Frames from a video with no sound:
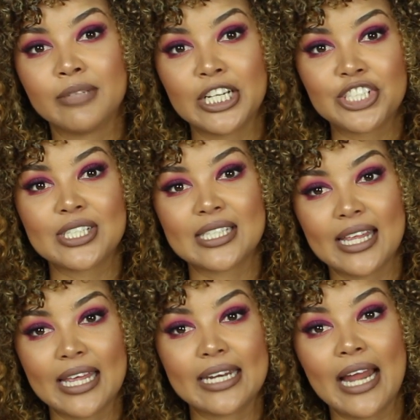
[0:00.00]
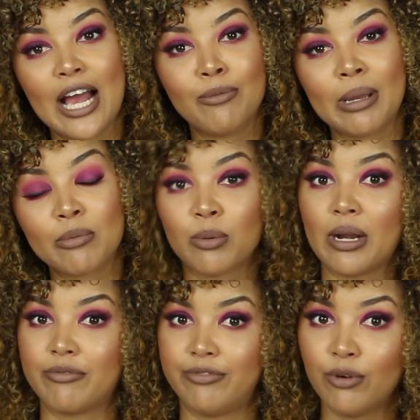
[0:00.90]
Let's just say that now. Maybe when
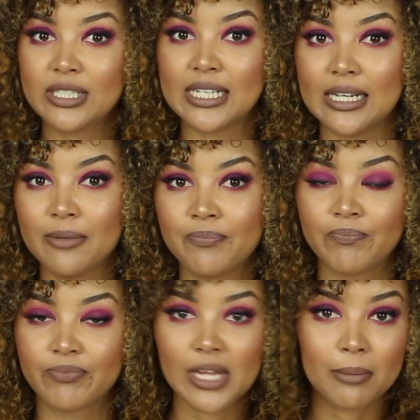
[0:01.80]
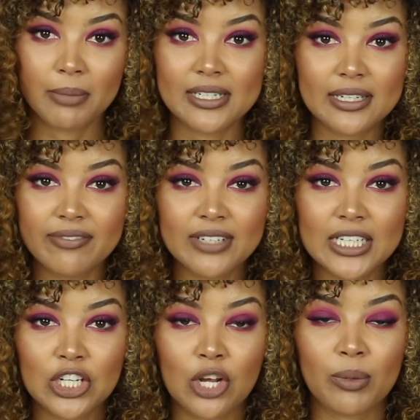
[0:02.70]
I'm 40, but
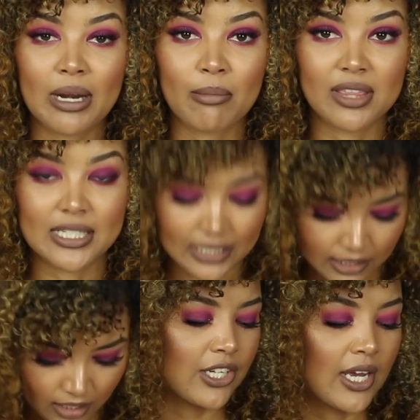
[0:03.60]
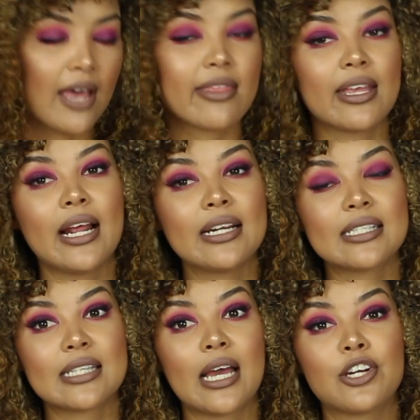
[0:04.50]
definitely not when I'm 30. Then I
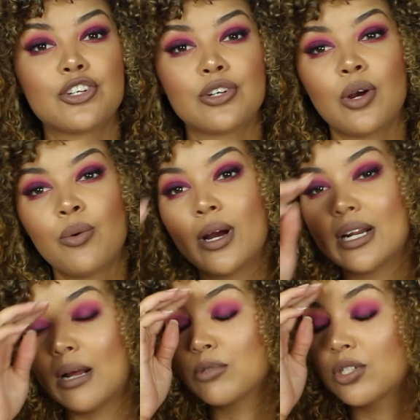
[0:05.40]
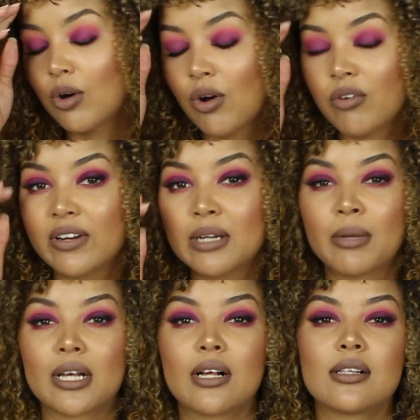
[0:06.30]
decided, you know what, I'm so over it,
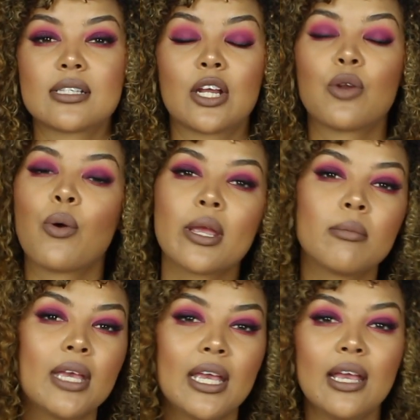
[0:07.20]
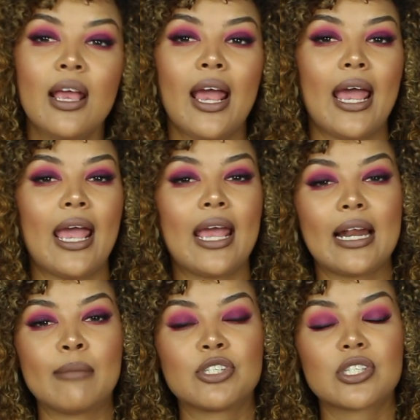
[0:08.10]
my curls are annoying me, and
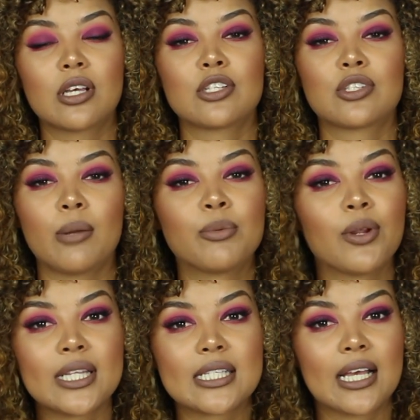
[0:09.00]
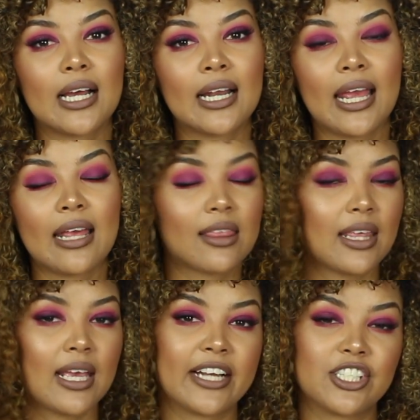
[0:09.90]
I'm just gonna stop doing this curly hair
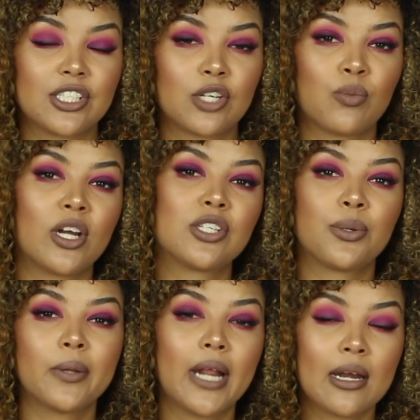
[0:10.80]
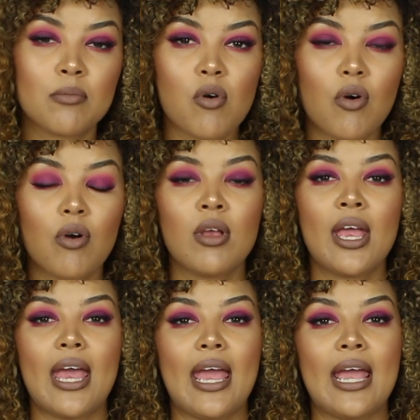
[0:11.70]
thing. I just didn't want to do it anymore,
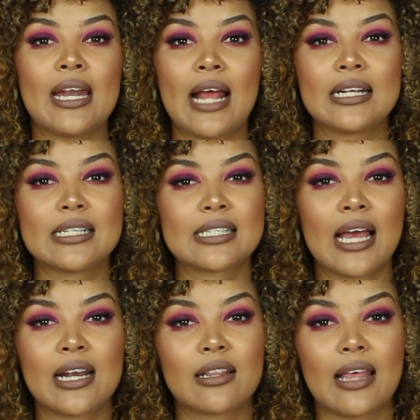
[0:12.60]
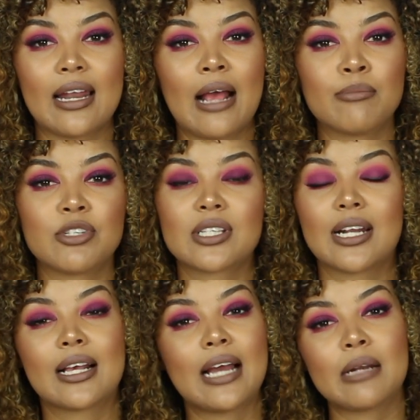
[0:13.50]
and I decided that I'm just
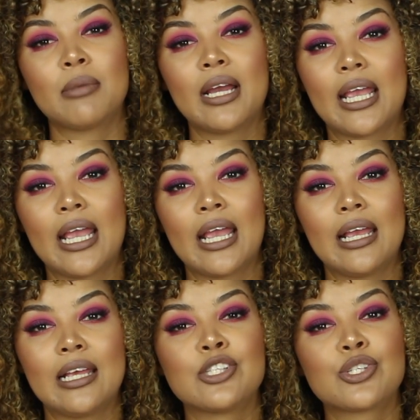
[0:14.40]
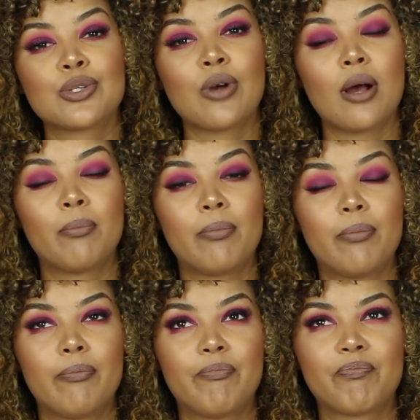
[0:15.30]
gonna cut my hair into a
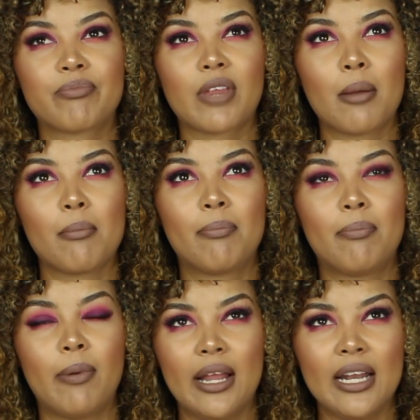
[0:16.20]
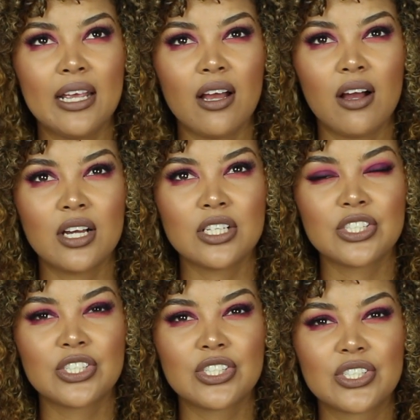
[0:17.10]

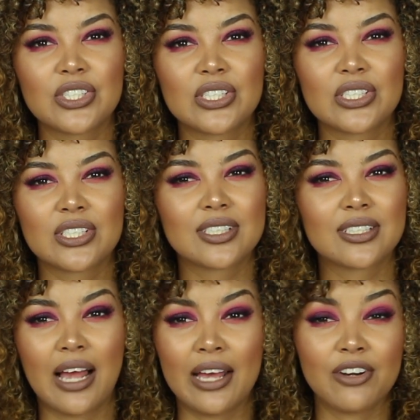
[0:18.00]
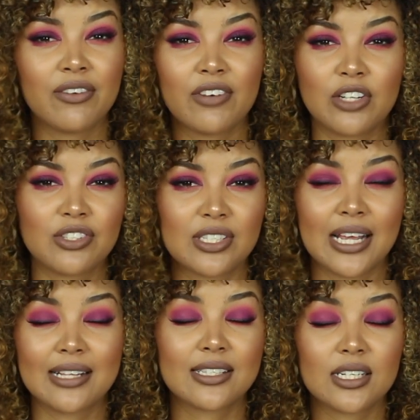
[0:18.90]
balayage. I don't even know how to
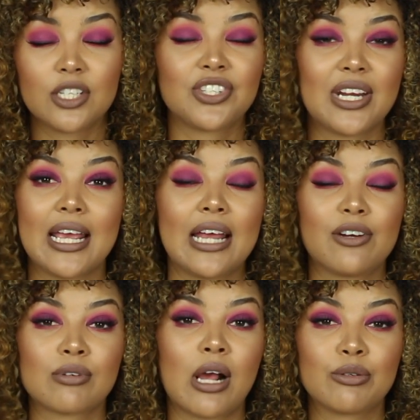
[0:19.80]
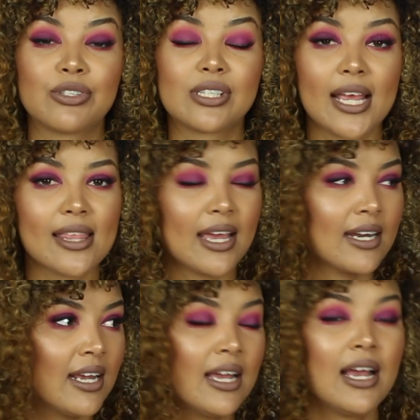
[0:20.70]
say it still today. I don't know how to say that.